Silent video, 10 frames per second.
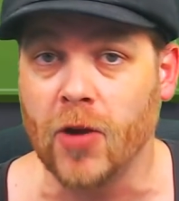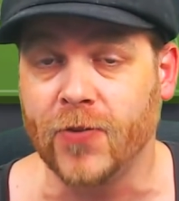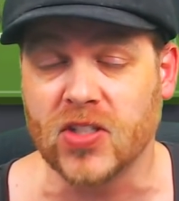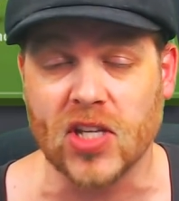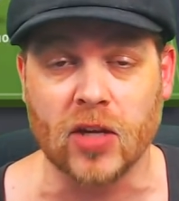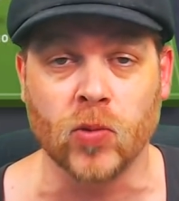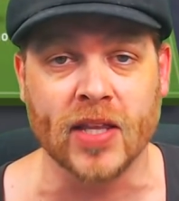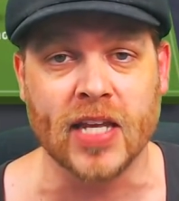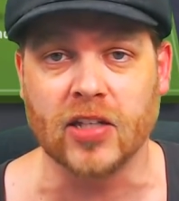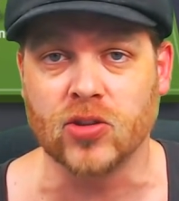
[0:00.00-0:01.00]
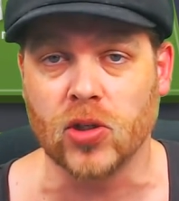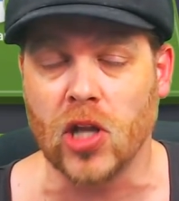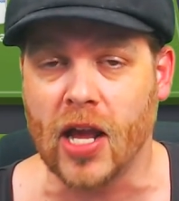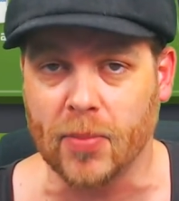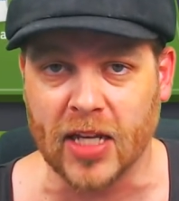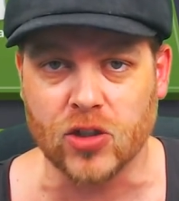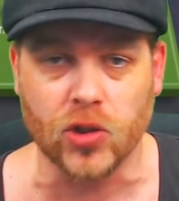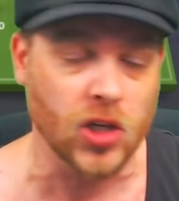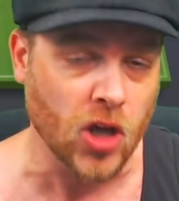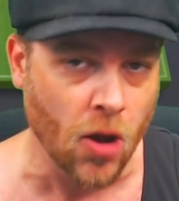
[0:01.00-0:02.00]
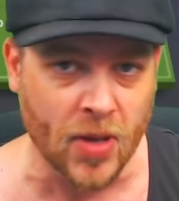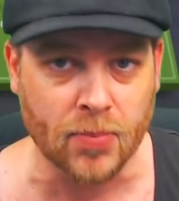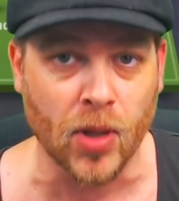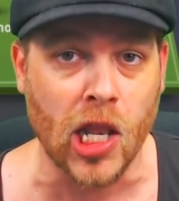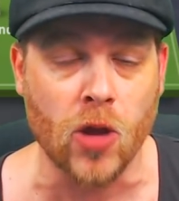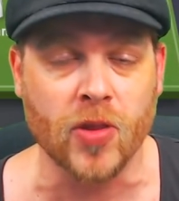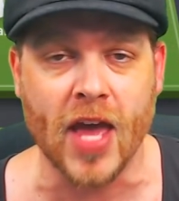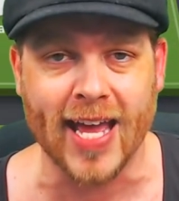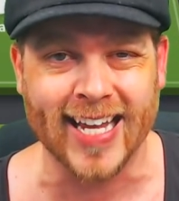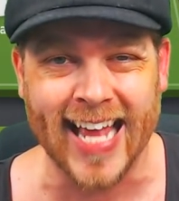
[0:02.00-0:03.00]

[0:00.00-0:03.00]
If you see one that you do like, make sure you comment below that